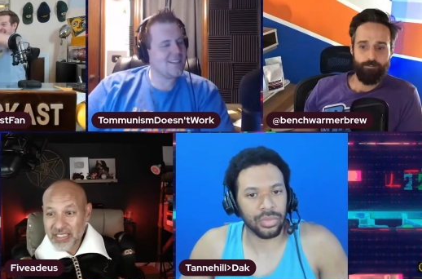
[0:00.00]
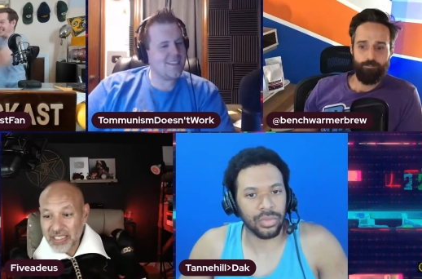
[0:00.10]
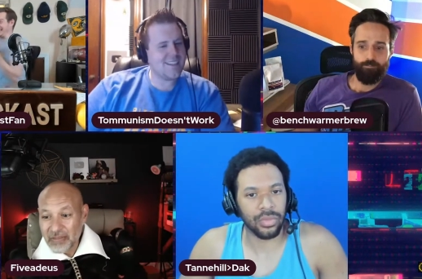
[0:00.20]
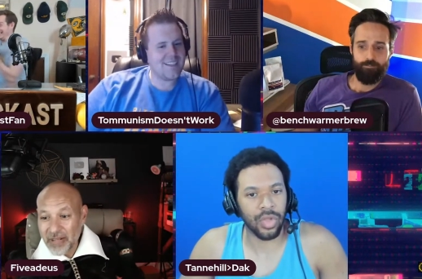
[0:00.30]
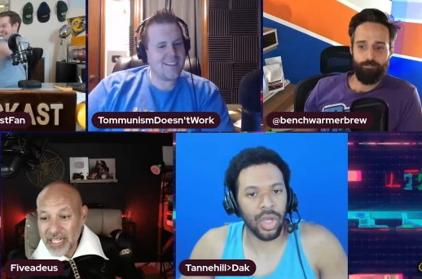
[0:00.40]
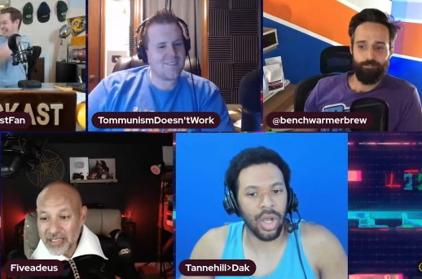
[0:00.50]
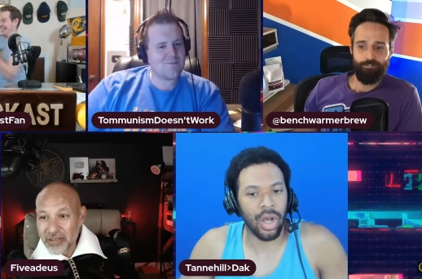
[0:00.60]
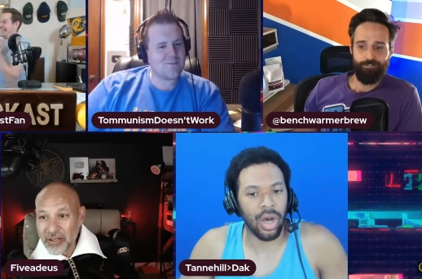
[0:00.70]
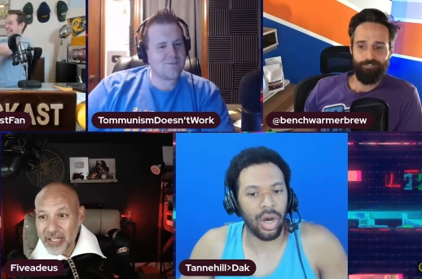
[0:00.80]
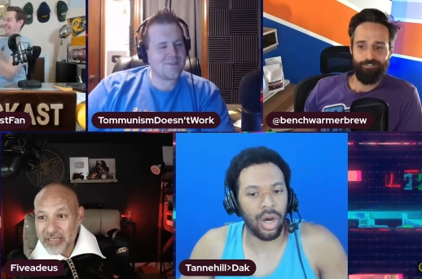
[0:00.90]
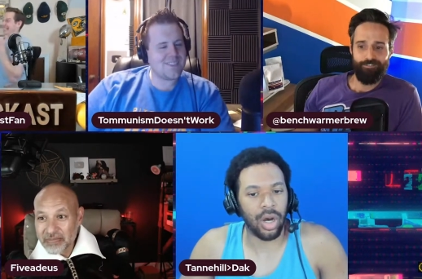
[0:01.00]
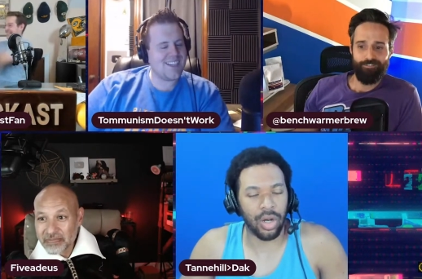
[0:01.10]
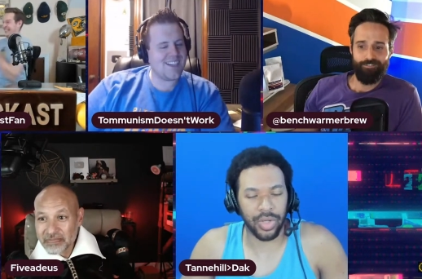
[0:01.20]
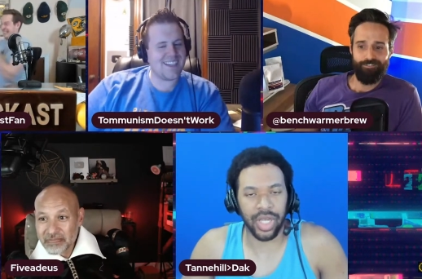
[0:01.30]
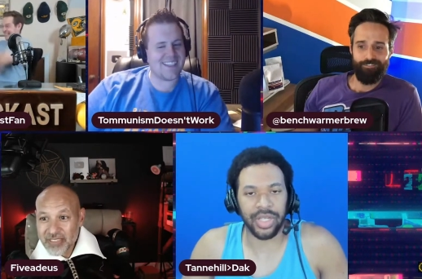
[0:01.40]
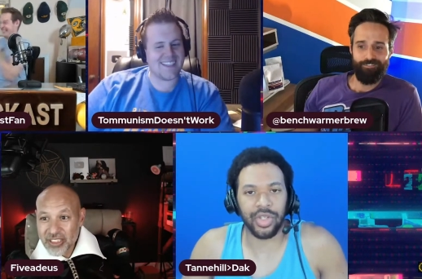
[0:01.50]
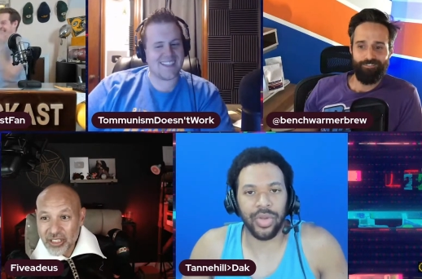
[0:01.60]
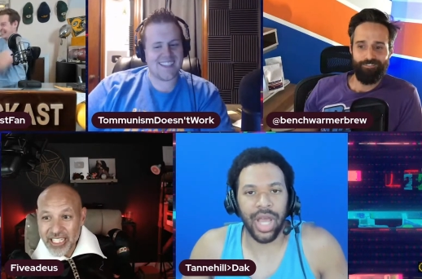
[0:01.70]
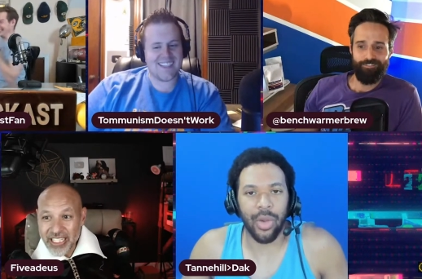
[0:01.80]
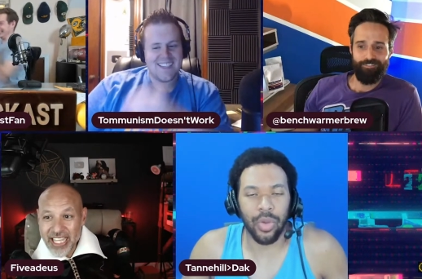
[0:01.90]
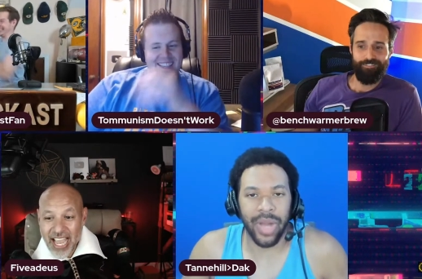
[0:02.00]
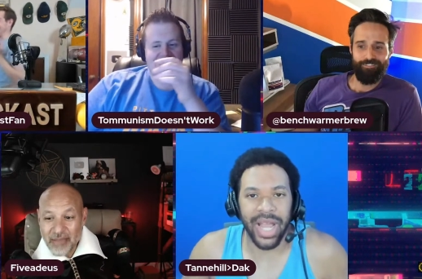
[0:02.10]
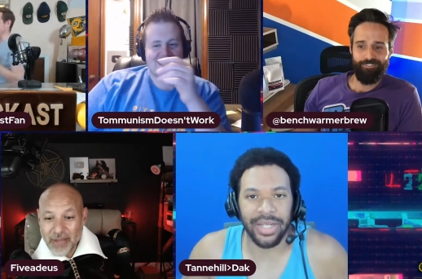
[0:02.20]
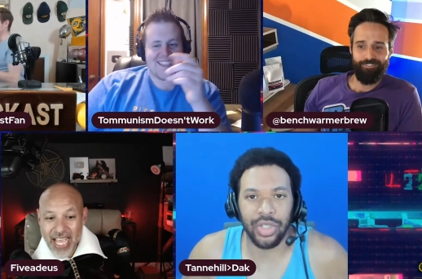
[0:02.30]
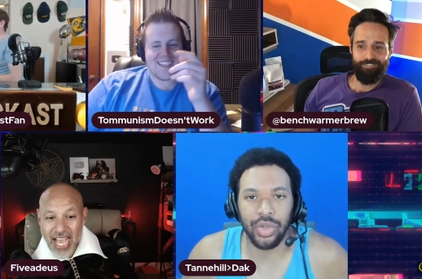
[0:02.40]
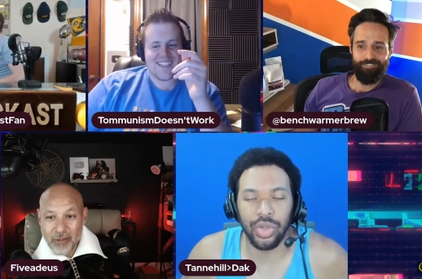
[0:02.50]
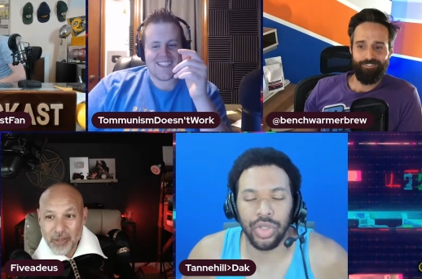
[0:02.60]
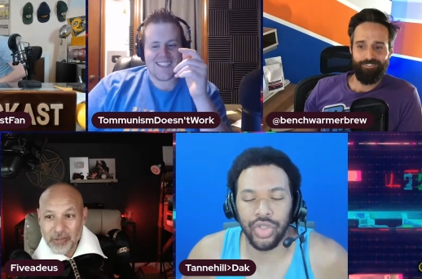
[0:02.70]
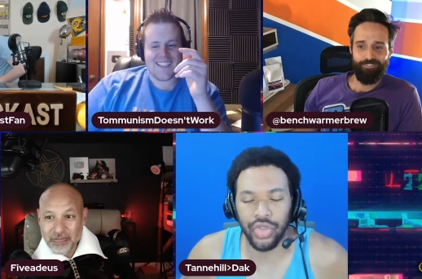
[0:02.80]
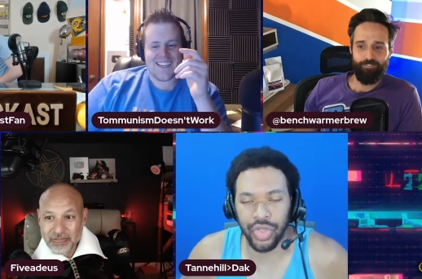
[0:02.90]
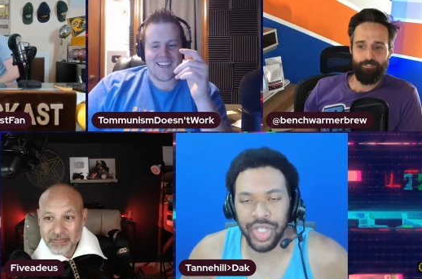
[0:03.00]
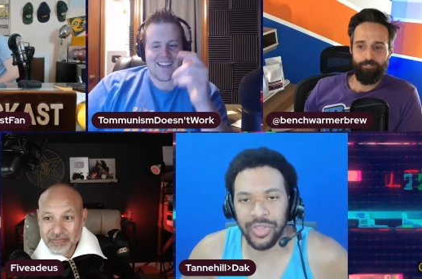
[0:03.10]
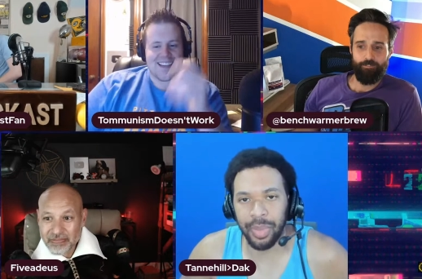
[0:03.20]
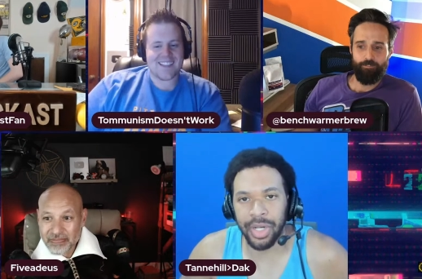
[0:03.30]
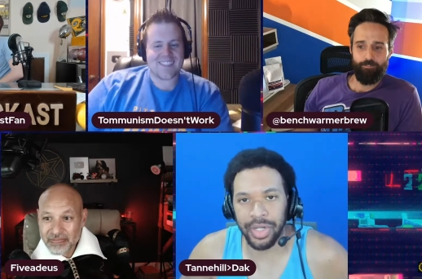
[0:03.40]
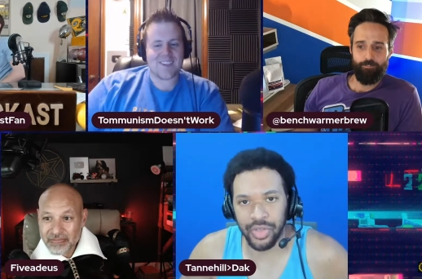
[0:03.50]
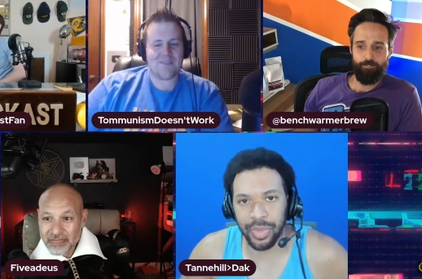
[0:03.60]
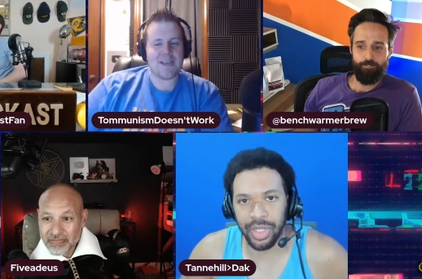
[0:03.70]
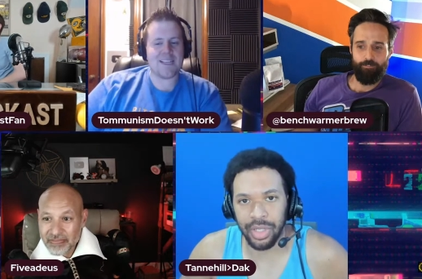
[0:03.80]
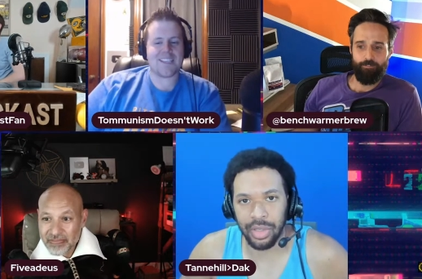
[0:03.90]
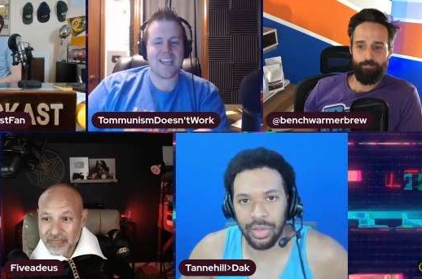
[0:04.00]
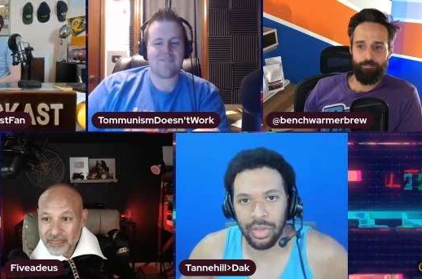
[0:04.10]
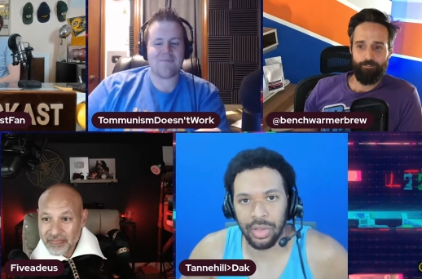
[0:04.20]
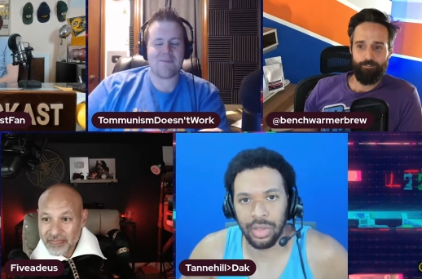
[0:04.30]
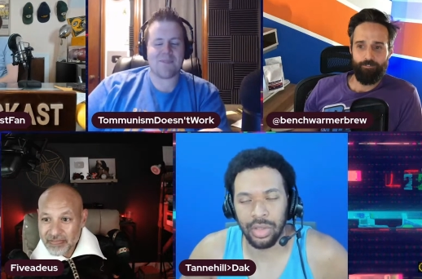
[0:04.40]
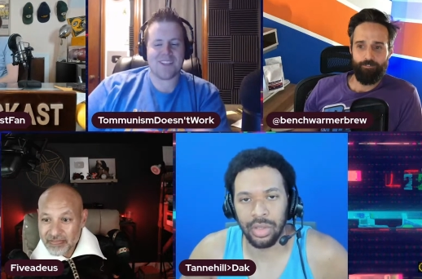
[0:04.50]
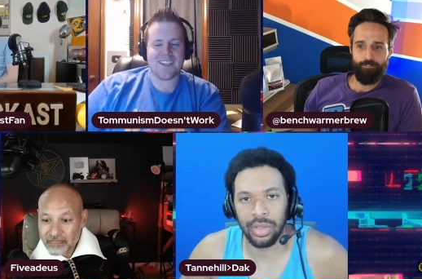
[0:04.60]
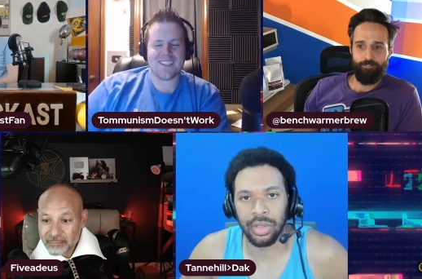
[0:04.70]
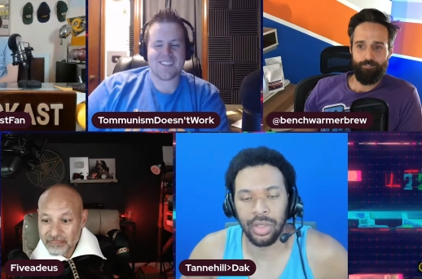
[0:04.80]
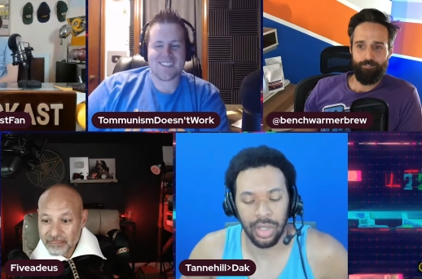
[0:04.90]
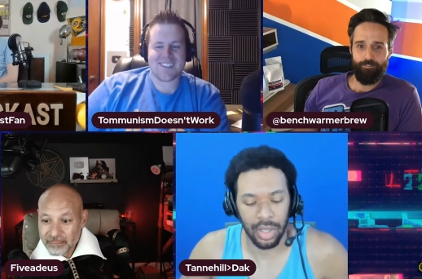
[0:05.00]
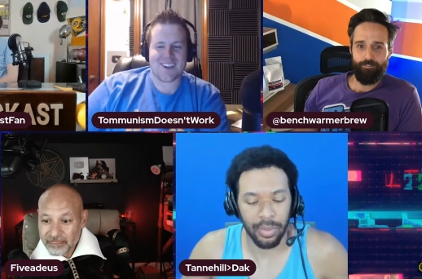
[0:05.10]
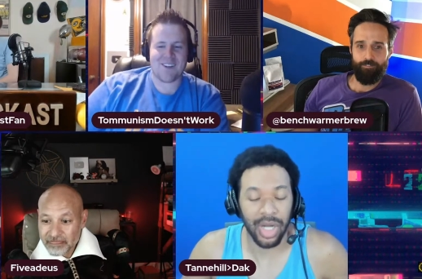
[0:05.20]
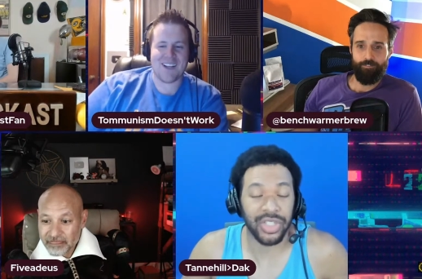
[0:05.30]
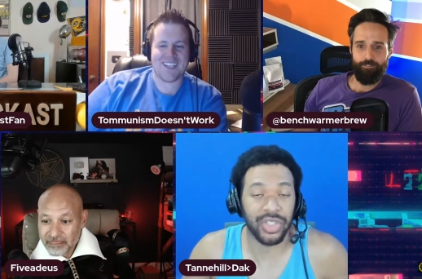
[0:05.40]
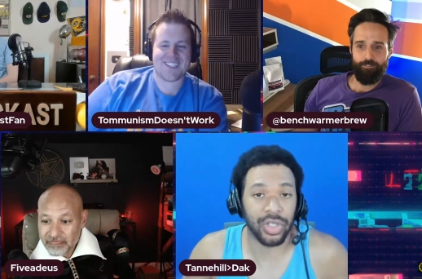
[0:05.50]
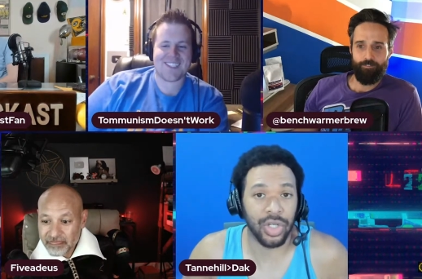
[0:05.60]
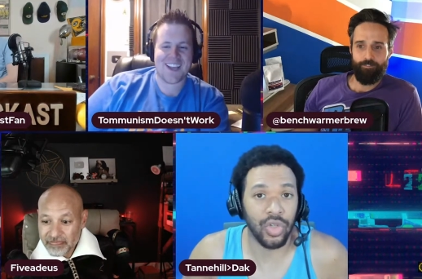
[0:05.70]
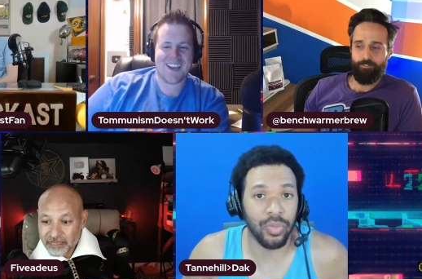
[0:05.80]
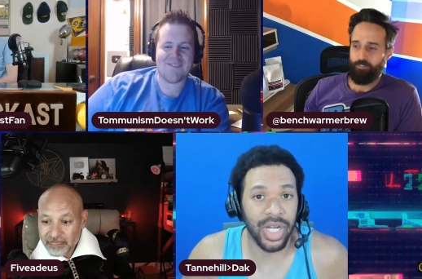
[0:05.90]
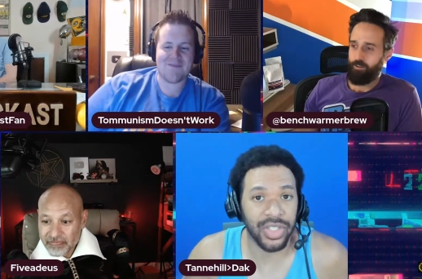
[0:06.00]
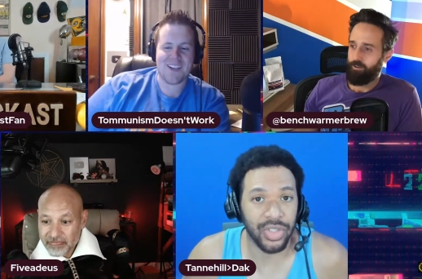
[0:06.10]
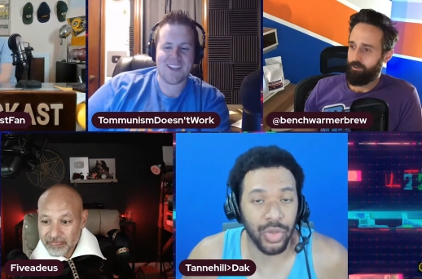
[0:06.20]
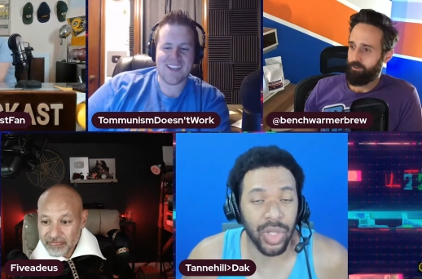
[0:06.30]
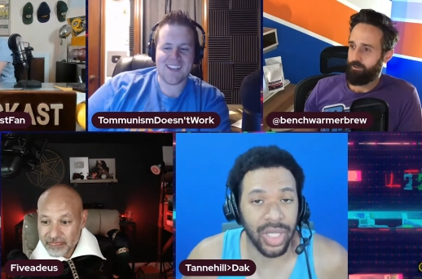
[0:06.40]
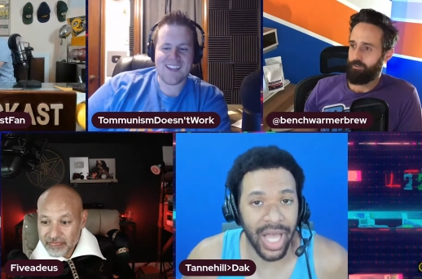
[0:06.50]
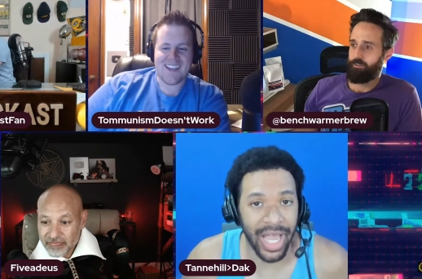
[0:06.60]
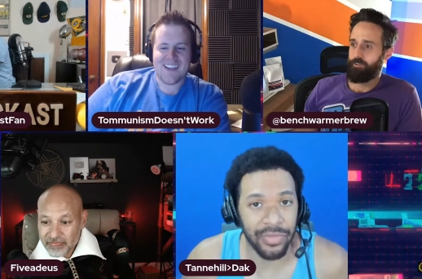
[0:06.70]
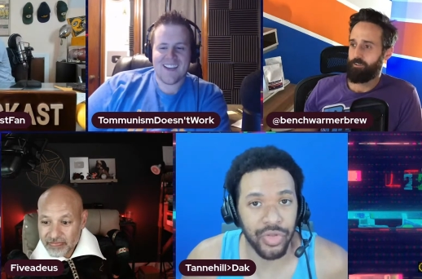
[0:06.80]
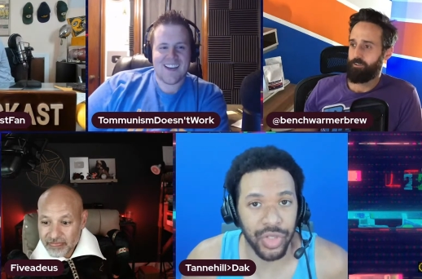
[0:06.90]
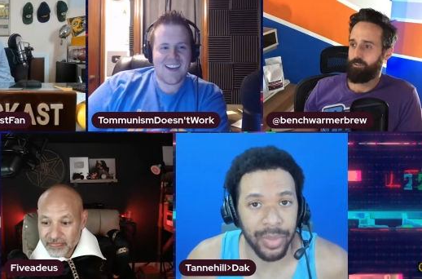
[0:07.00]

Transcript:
Speaker 1: somebody threw it. Okay,
Speaker 2: Tree, now we're back to Tree's punishment. Somebody save me, please. You must do a live